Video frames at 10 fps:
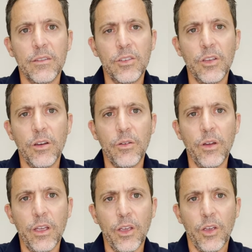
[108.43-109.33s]
So
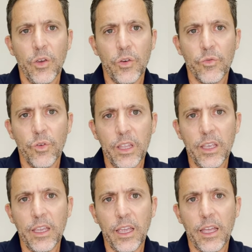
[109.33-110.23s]

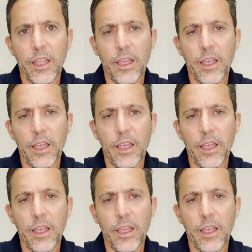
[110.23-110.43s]
really,